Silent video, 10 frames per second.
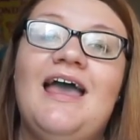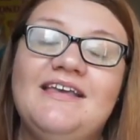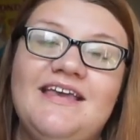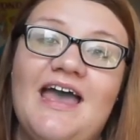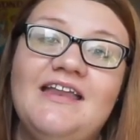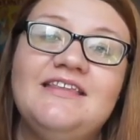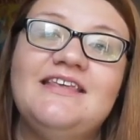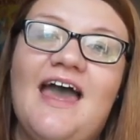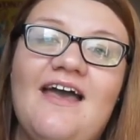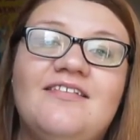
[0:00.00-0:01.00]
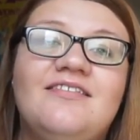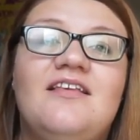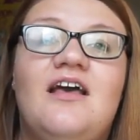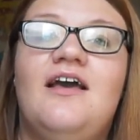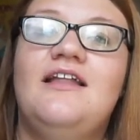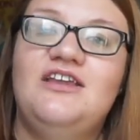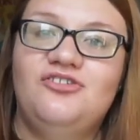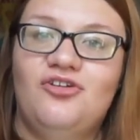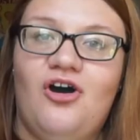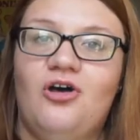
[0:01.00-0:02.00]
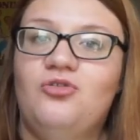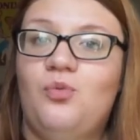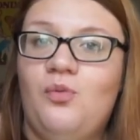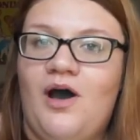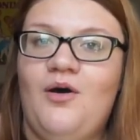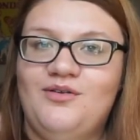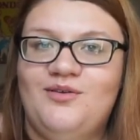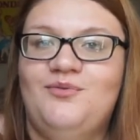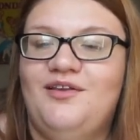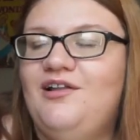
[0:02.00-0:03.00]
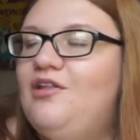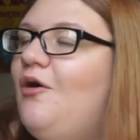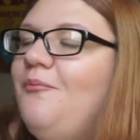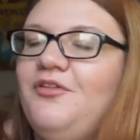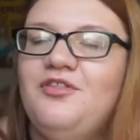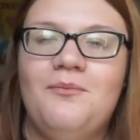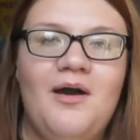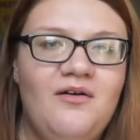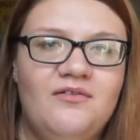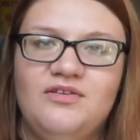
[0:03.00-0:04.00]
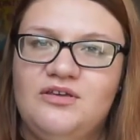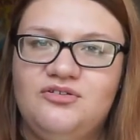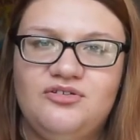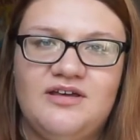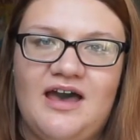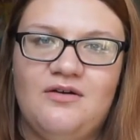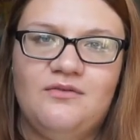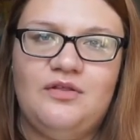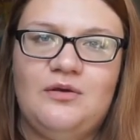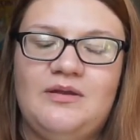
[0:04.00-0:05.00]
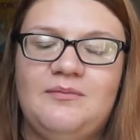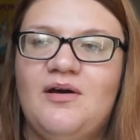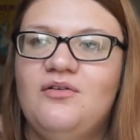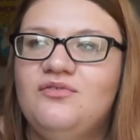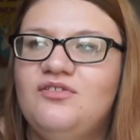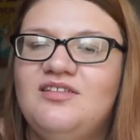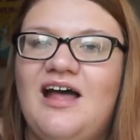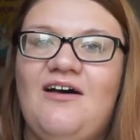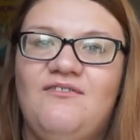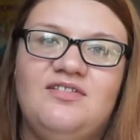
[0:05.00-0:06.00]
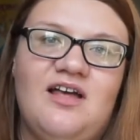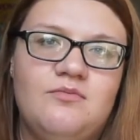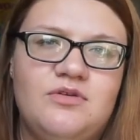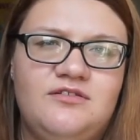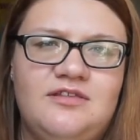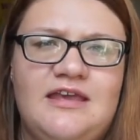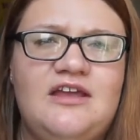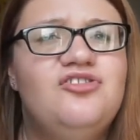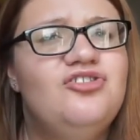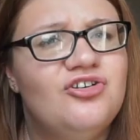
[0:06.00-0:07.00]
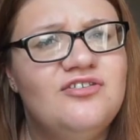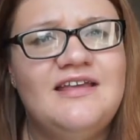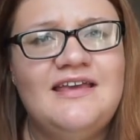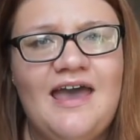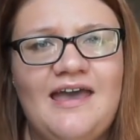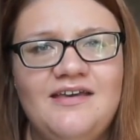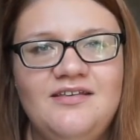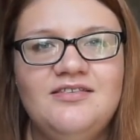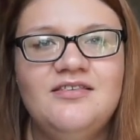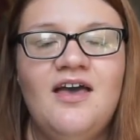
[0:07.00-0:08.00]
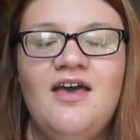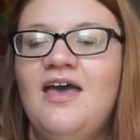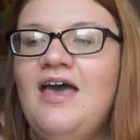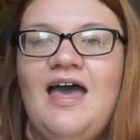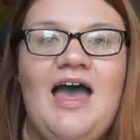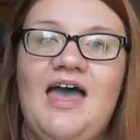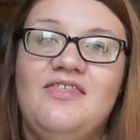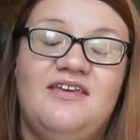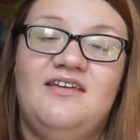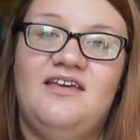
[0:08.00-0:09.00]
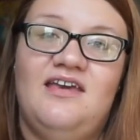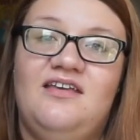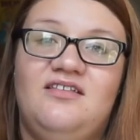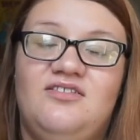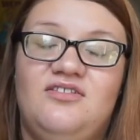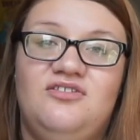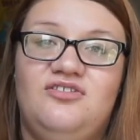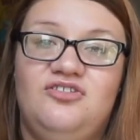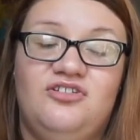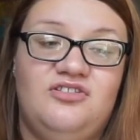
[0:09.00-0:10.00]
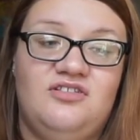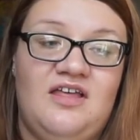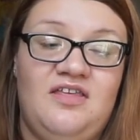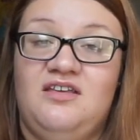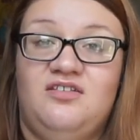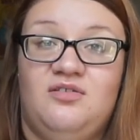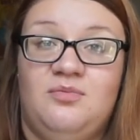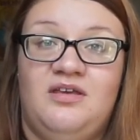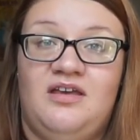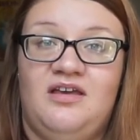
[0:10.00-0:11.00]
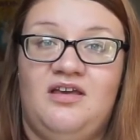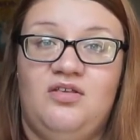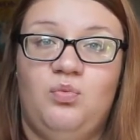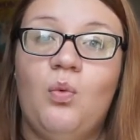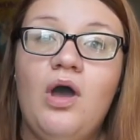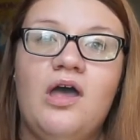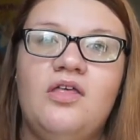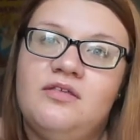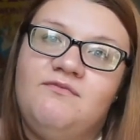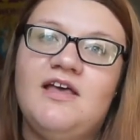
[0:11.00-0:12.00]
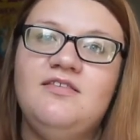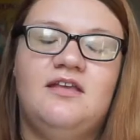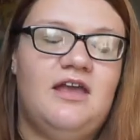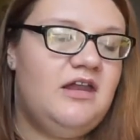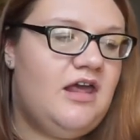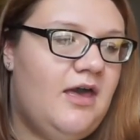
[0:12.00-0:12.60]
Again, yes, initial cost, wow, it sounds like a lot, but the amount of use you'll get out of them and the amount of just having that emergency kit just in case, I think is just, I think it's just something it's worth investing in.